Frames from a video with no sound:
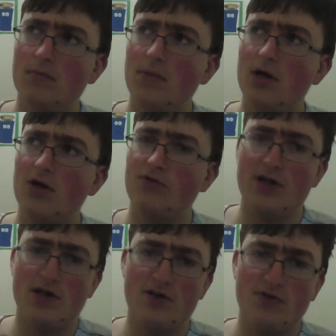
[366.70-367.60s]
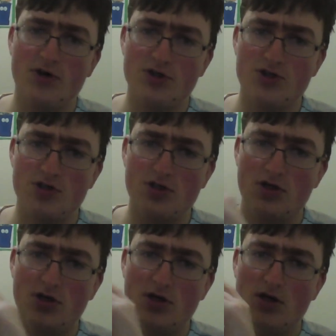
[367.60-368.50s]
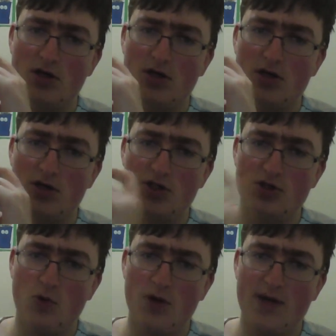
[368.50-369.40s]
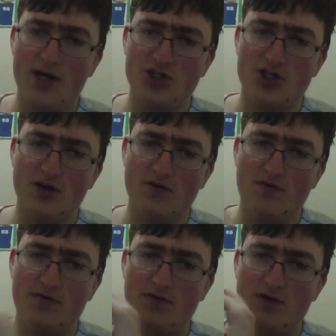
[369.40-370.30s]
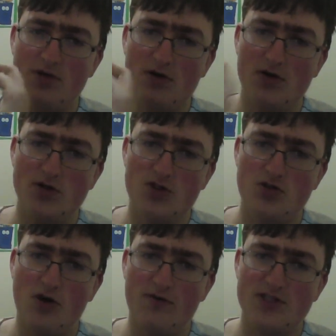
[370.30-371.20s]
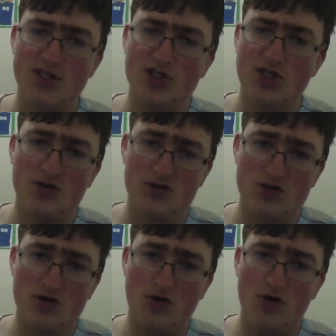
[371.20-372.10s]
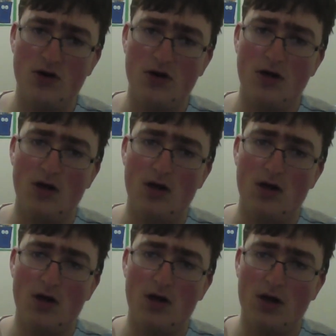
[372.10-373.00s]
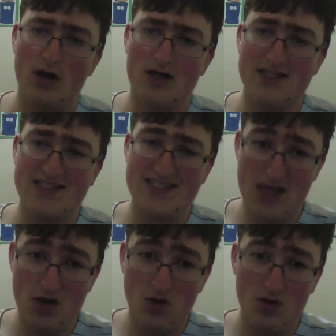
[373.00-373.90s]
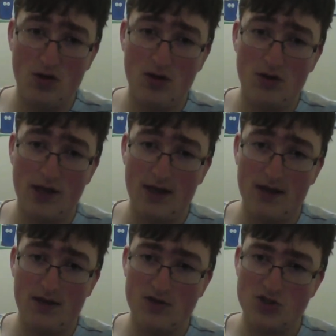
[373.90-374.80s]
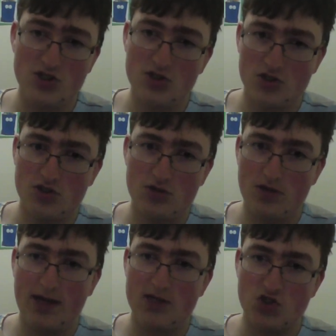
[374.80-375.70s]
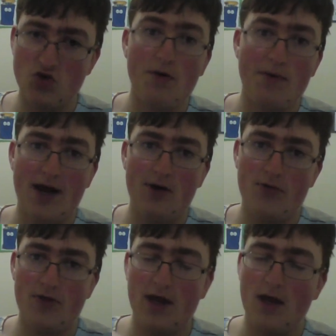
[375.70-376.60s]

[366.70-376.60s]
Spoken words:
Adrenaline Rush, 1 mana Shiv, Novice Engineer that's good, Conceal, like just as a storm count thing.